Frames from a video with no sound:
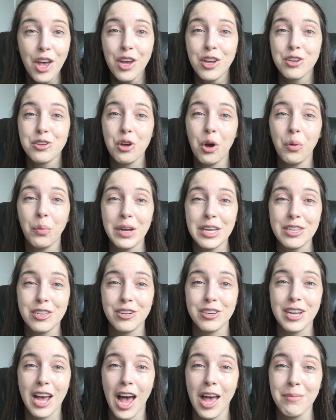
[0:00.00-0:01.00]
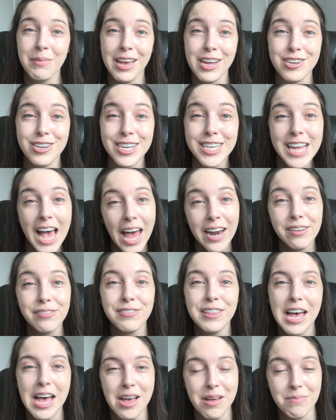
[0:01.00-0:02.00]
Don't waste your time catching 10
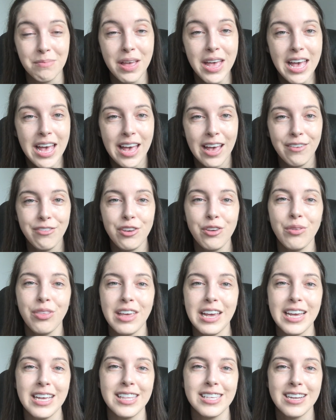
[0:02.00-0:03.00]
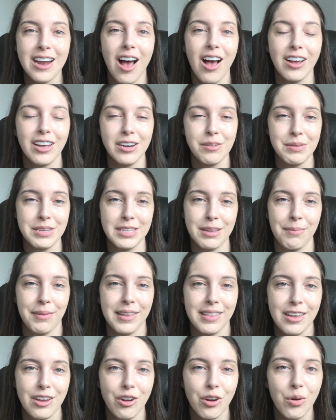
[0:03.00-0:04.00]
of them if you think it's not going to be
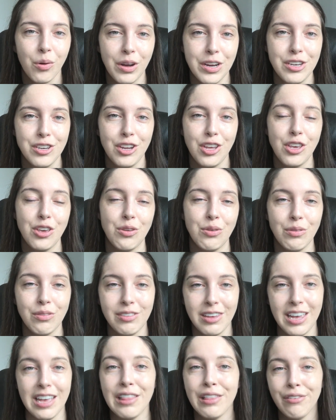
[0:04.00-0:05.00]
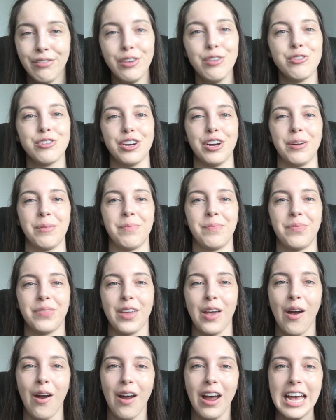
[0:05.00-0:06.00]
something that you're going to use in the future.
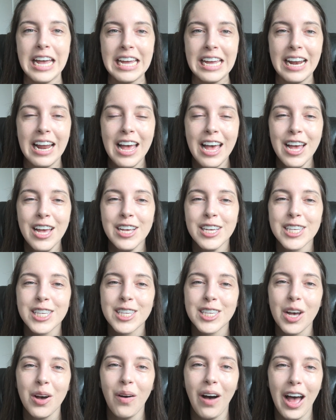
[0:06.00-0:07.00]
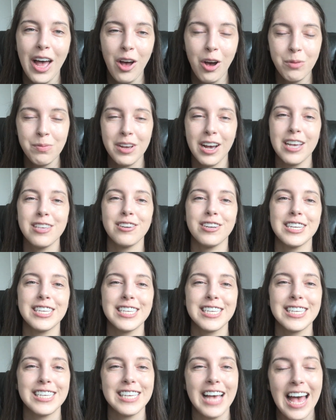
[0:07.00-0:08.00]
All right, so I hope you guys are
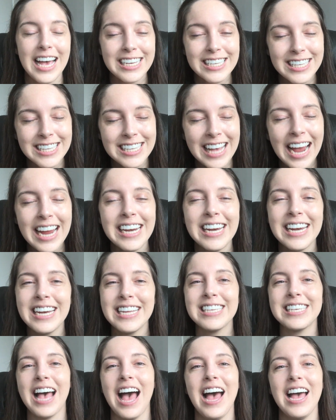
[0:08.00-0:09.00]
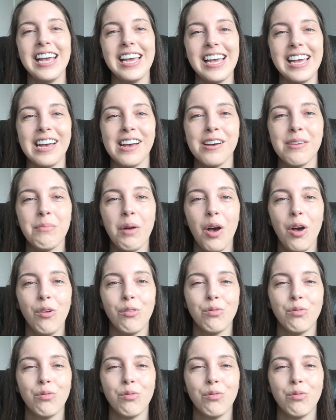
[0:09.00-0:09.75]
excited as I am.